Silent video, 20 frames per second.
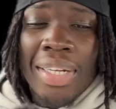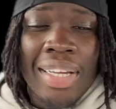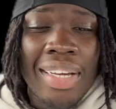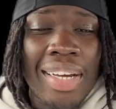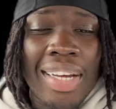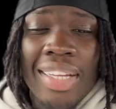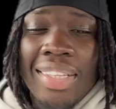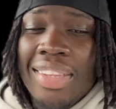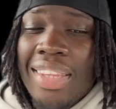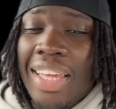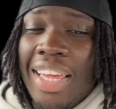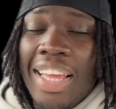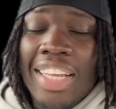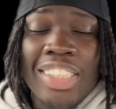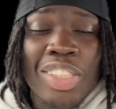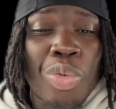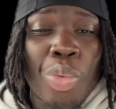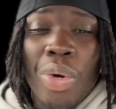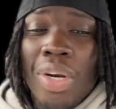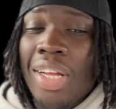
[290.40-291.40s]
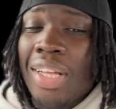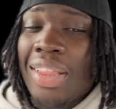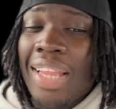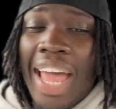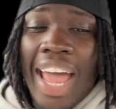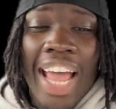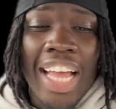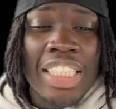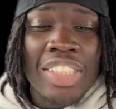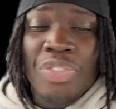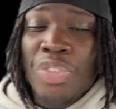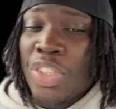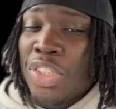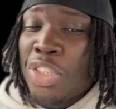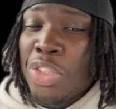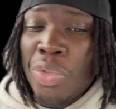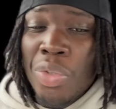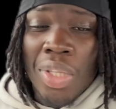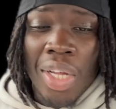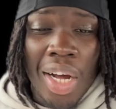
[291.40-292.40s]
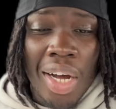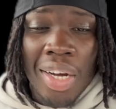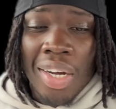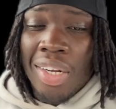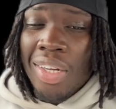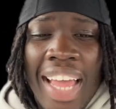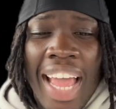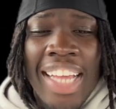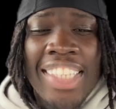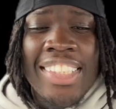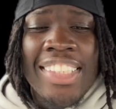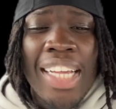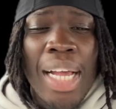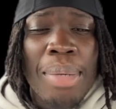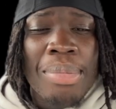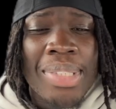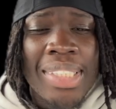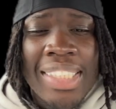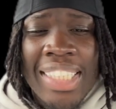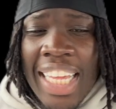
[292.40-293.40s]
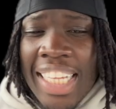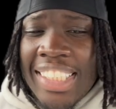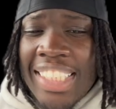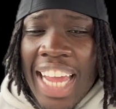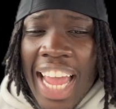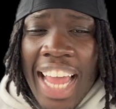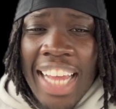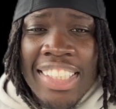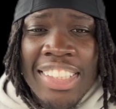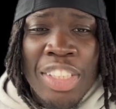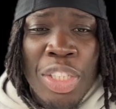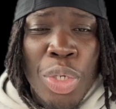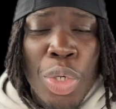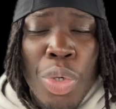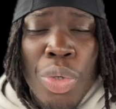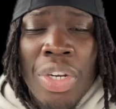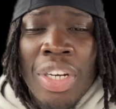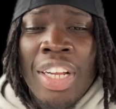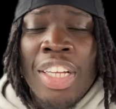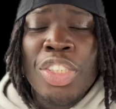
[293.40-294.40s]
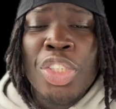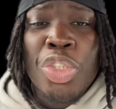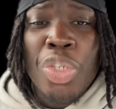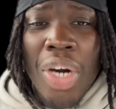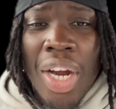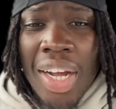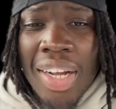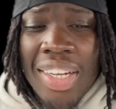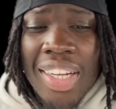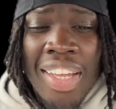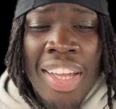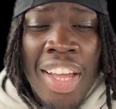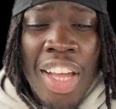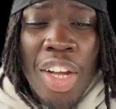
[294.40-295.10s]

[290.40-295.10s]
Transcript: good things wouldn't last for too long, as some snitch-ass dude in a truck